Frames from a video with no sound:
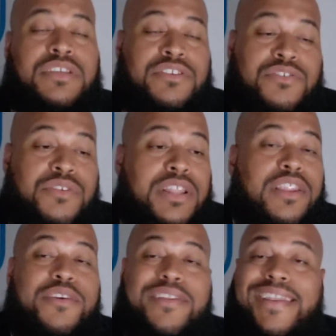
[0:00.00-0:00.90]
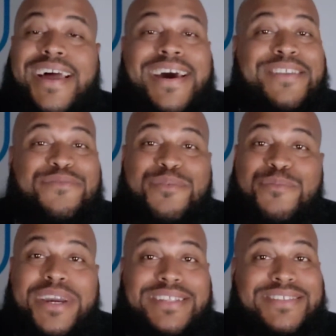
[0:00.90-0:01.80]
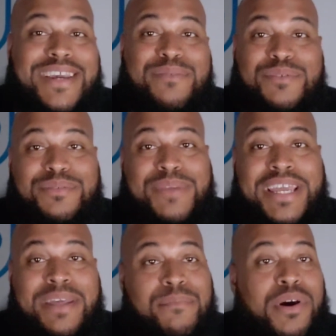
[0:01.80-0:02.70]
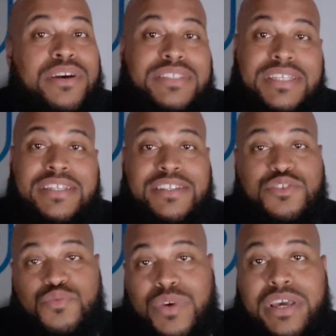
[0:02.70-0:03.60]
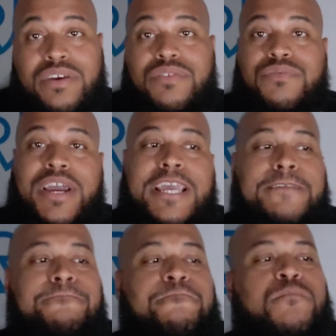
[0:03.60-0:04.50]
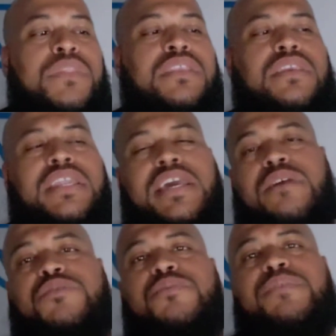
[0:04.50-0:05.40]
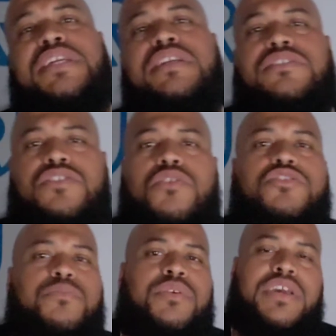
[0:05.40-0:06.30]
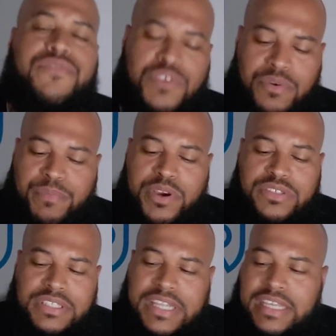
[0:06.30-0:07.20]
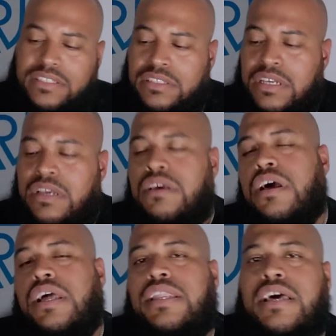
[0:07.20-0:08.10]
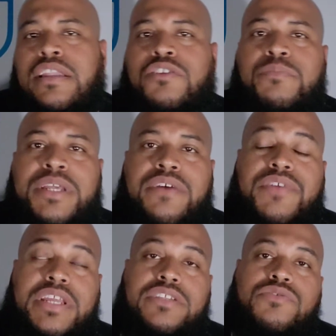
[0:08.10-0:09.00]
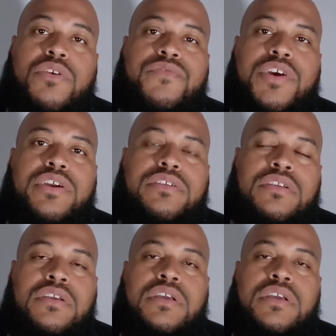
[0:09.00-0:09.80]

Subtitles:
You can learn a lot from waiting tables, man, and bartending as well, right? And it helps you be sociable. If you're a person that's a little bit of an introvert,